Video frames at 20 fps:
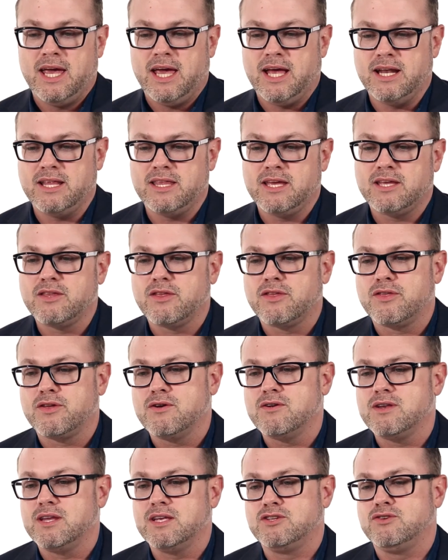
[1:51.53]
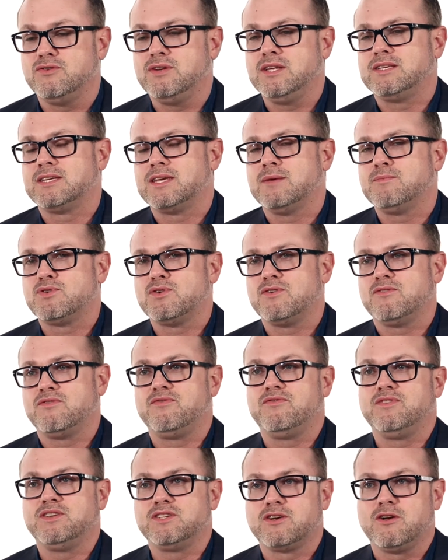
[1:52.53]
And I think the third is you need some sort of
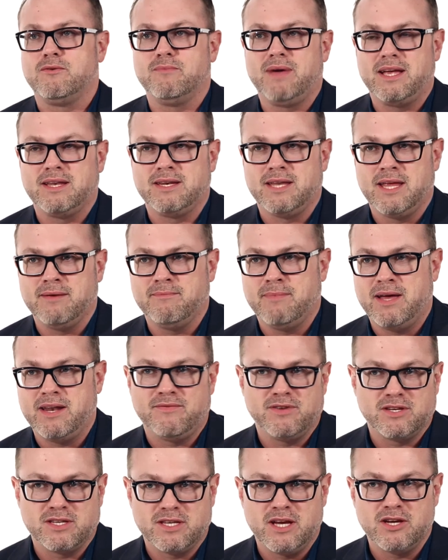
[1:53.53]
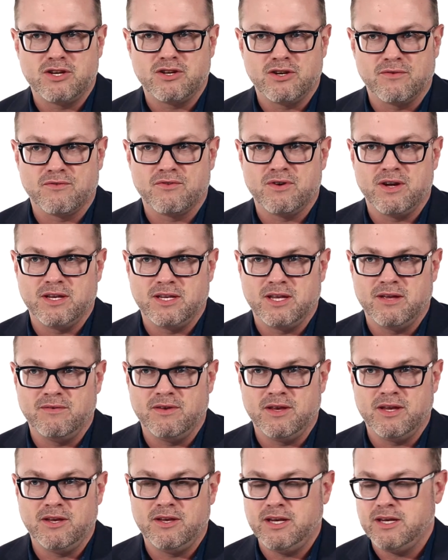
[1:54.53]
physical manifestation of
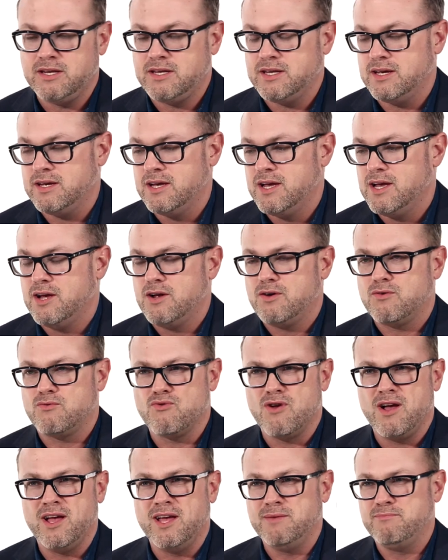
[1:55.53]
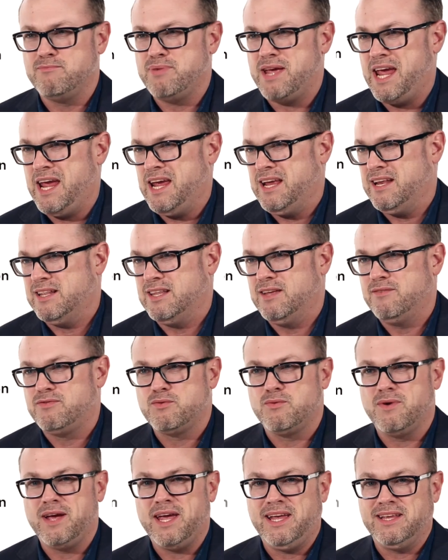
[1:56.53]
creativity. You need to run, paint,
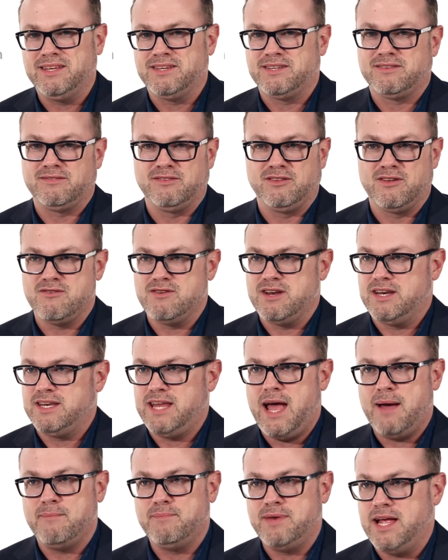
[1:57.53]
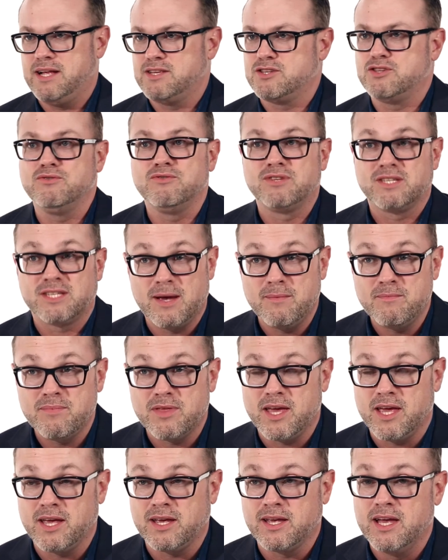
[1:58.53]
lift weights, learn to tap dance, do
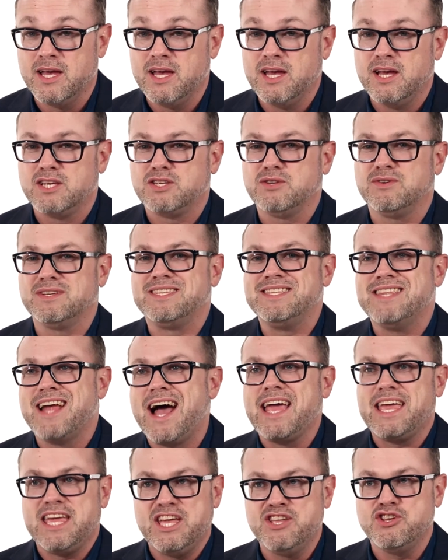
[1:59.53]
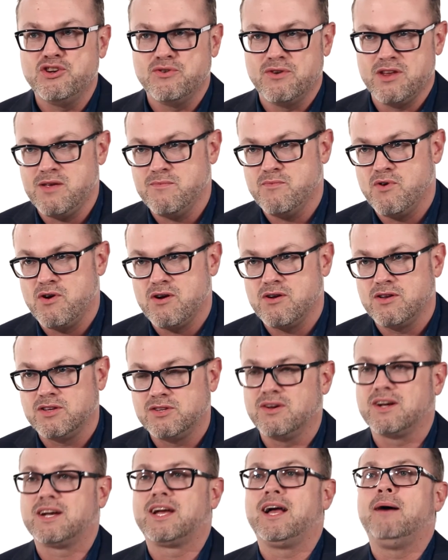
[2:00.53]
something so it's not in you anymore,
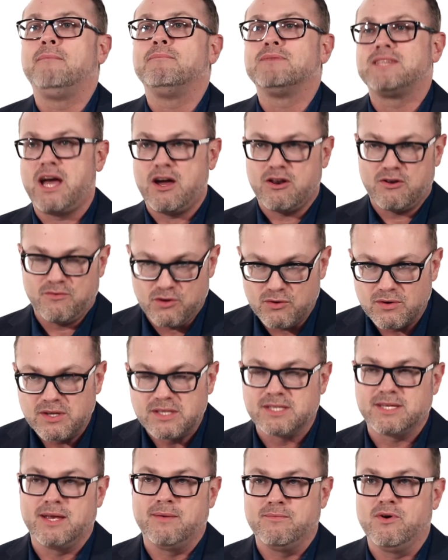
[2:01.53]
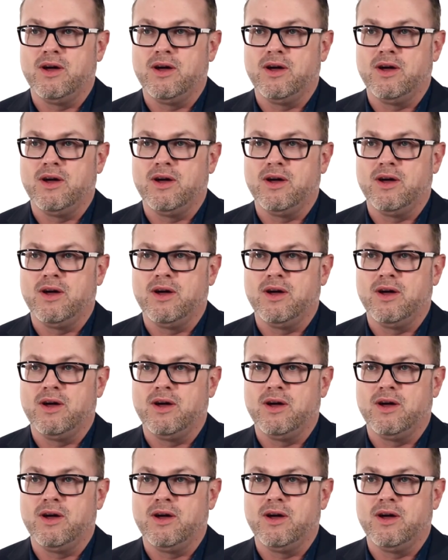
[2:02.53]
so it comes out of you in some